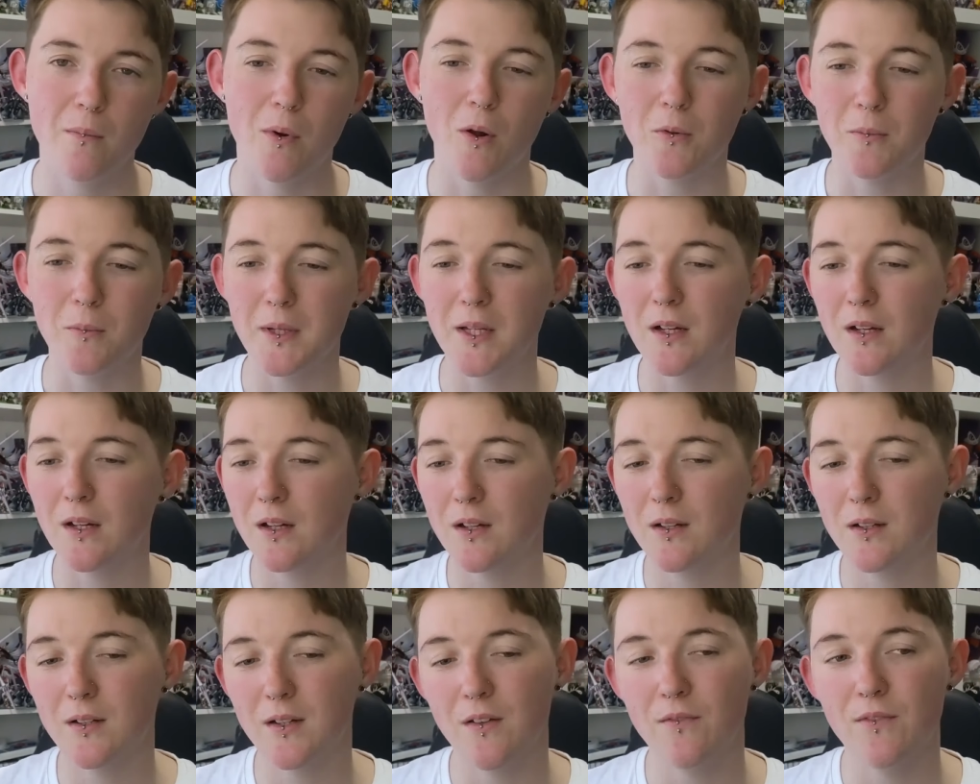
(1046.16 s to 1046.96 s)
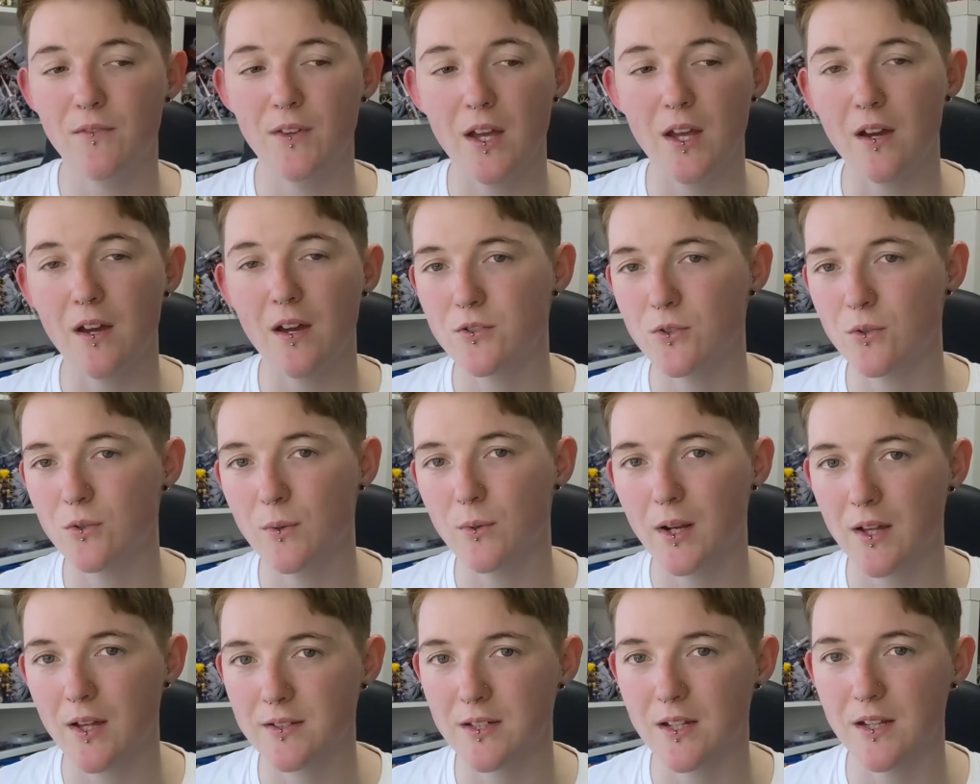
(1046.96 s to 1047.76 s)
Probably, uh, if they
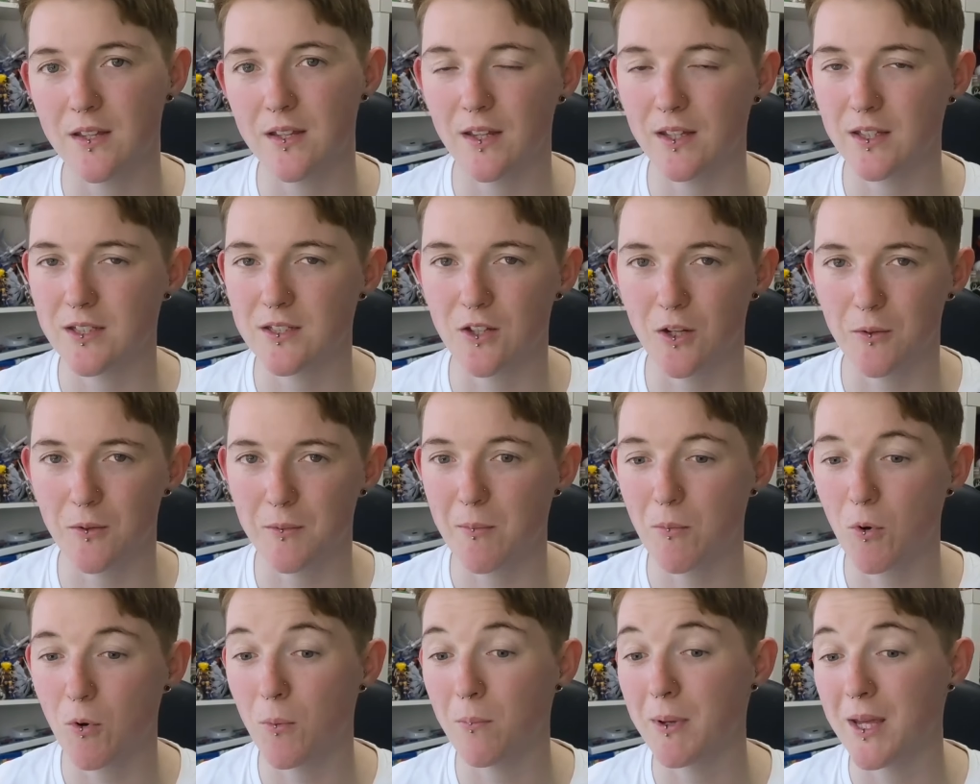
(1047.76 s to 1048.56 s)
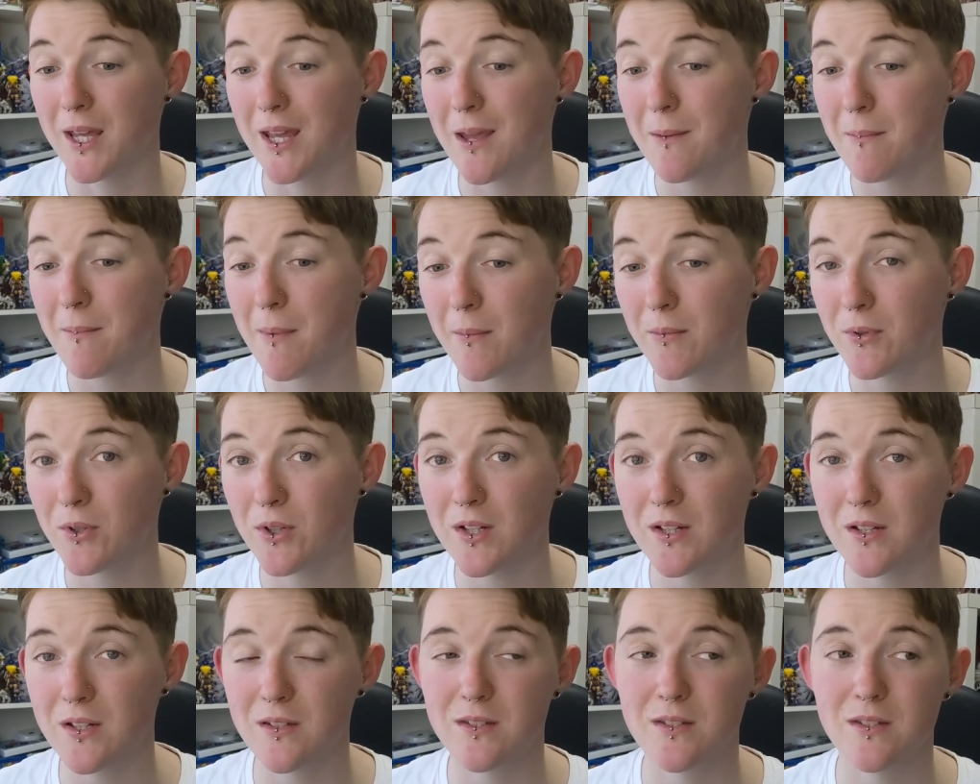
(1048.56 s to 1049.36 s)
do announce anything, it's going to be more B
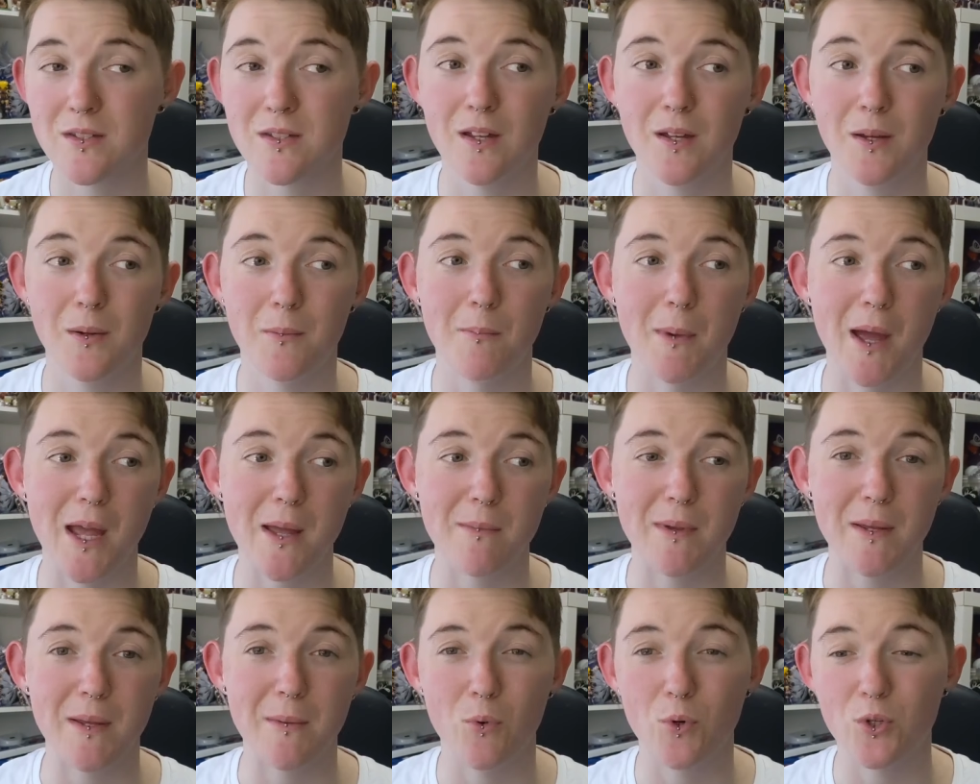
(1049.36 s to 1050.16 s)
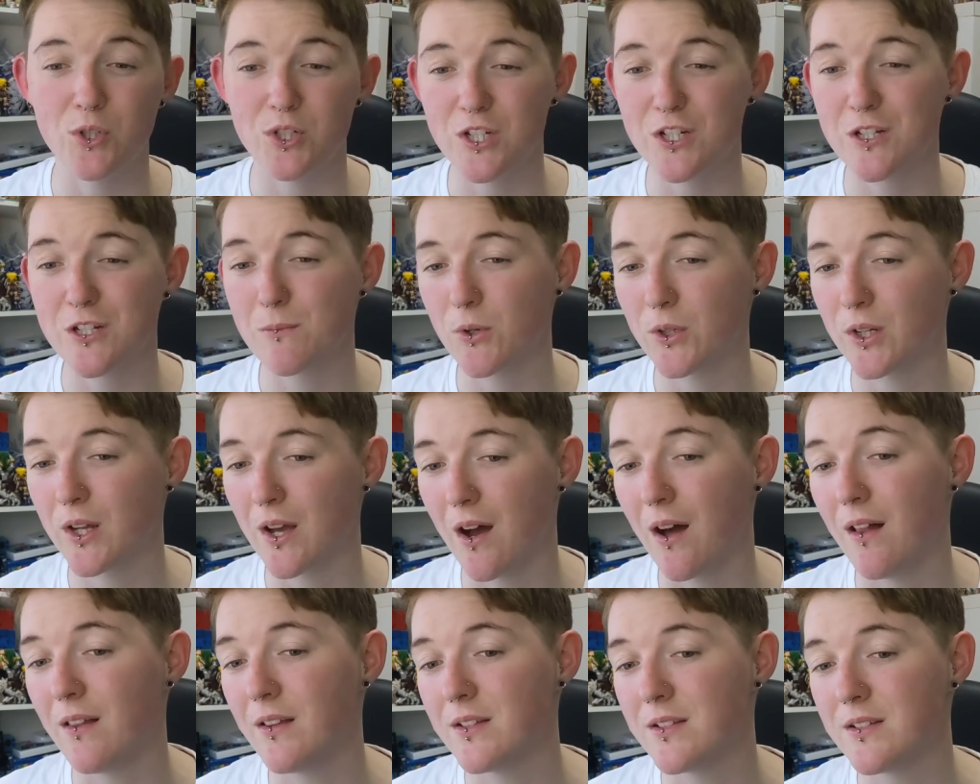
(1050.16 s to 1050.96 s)
memories, maybe more Digimon
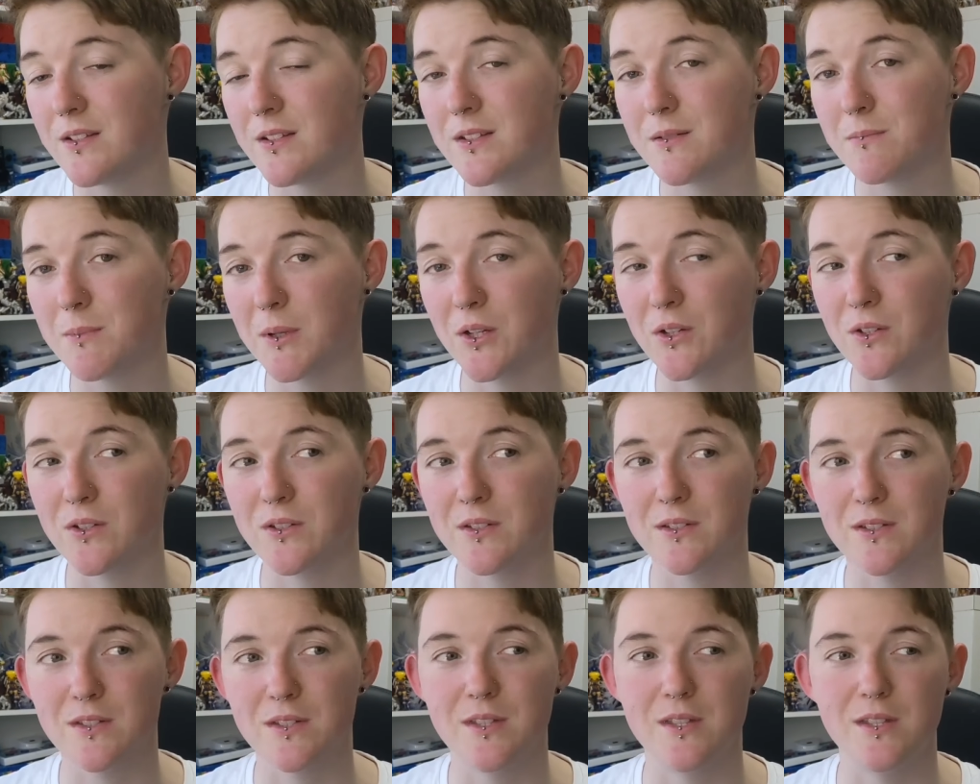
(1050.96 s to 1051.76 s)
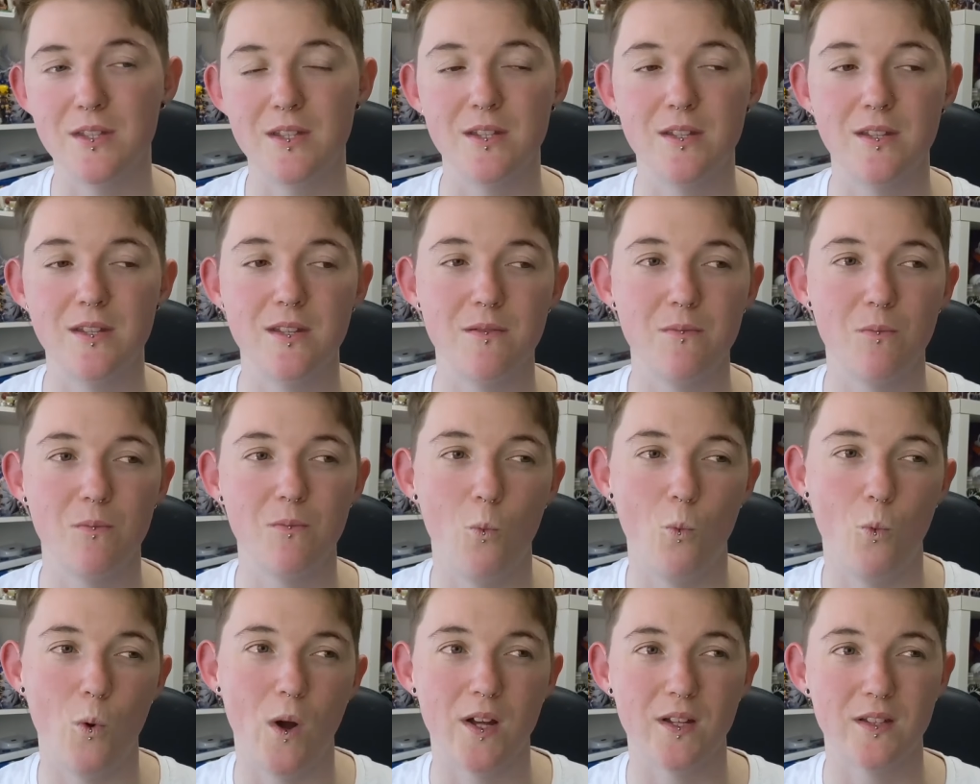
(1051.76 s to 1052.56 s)
Colors, because
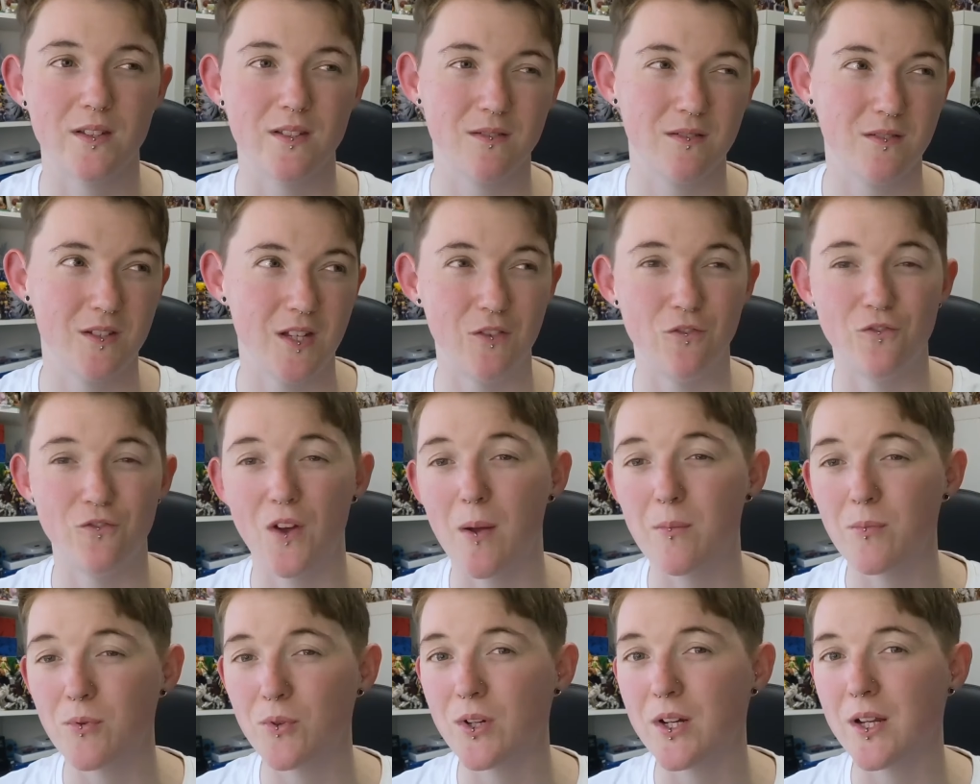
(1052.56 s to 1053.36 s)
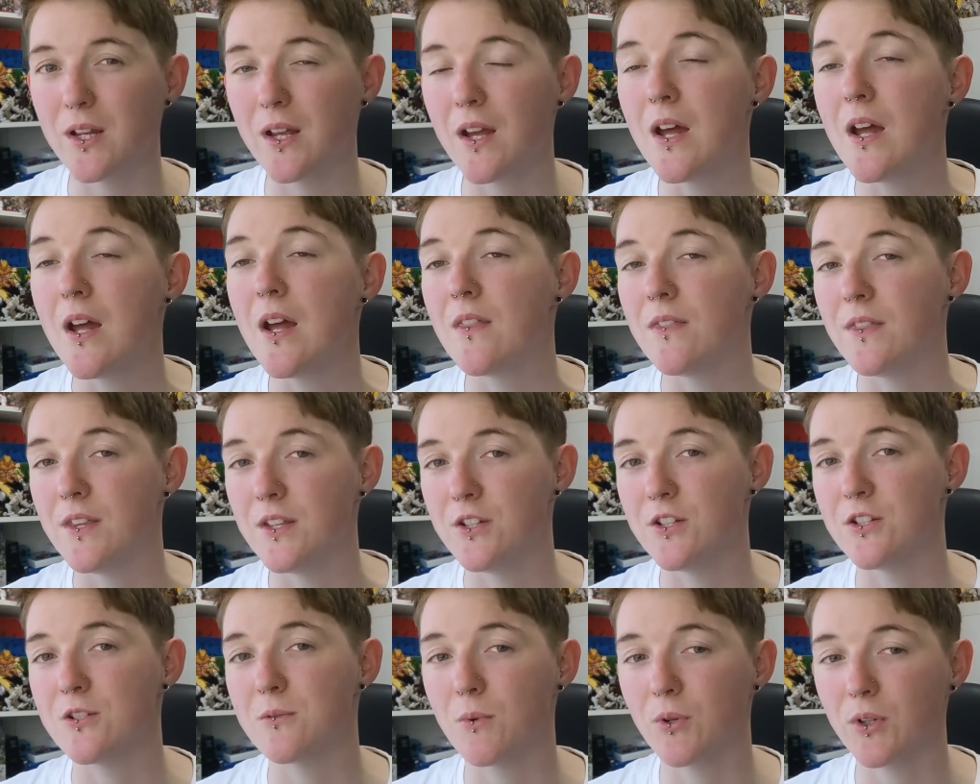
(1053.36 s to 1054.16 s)
one in February
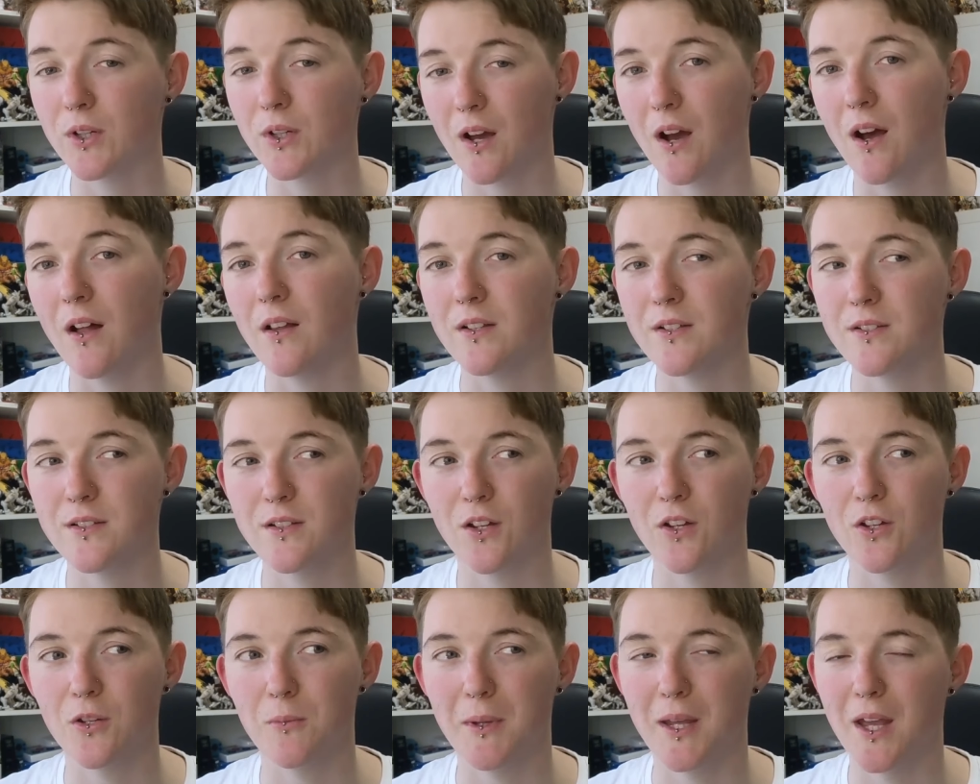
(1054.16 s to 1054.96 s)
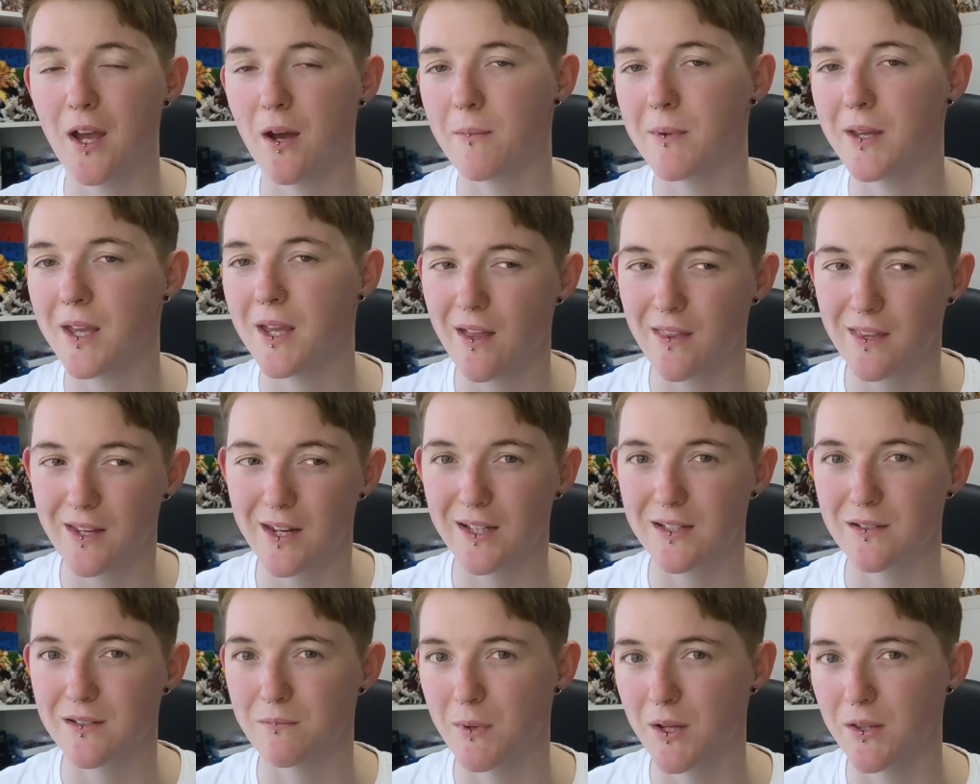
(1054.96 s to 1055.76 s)
the Digimon Colors are going to be coming out in the
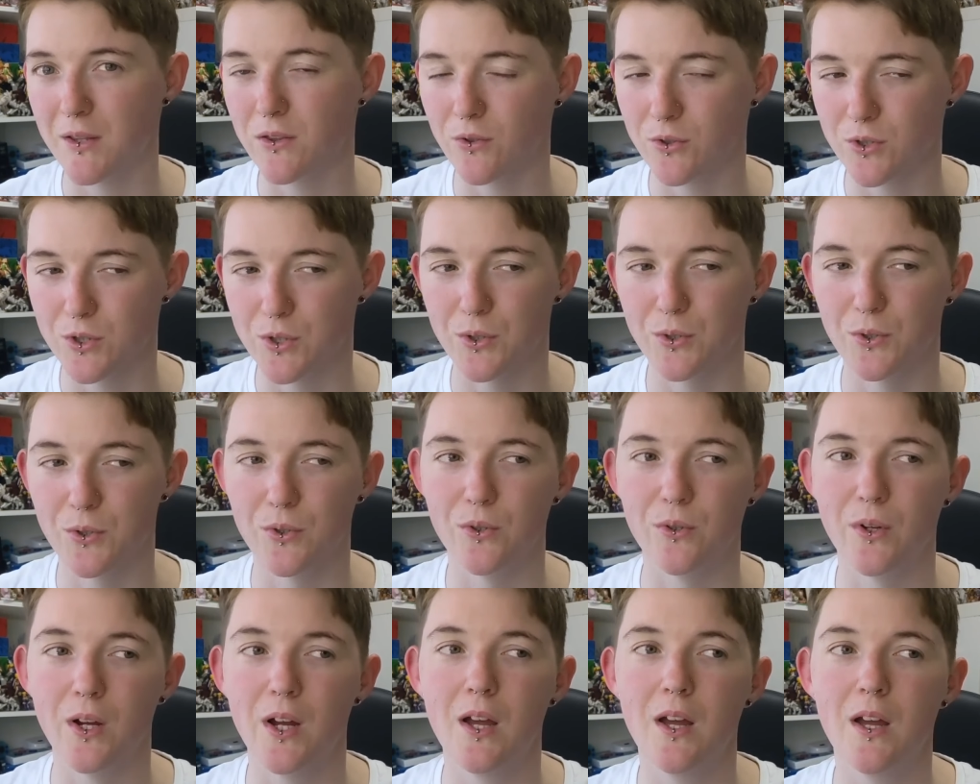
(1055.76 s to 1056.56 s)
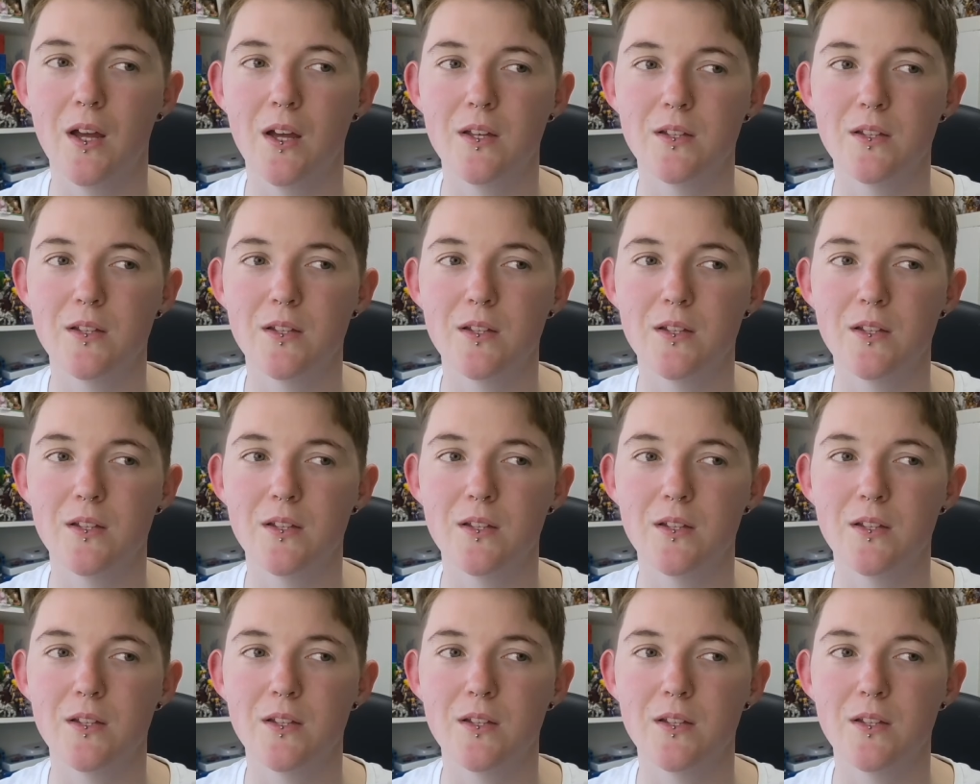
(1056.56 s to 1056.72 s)
next month or two,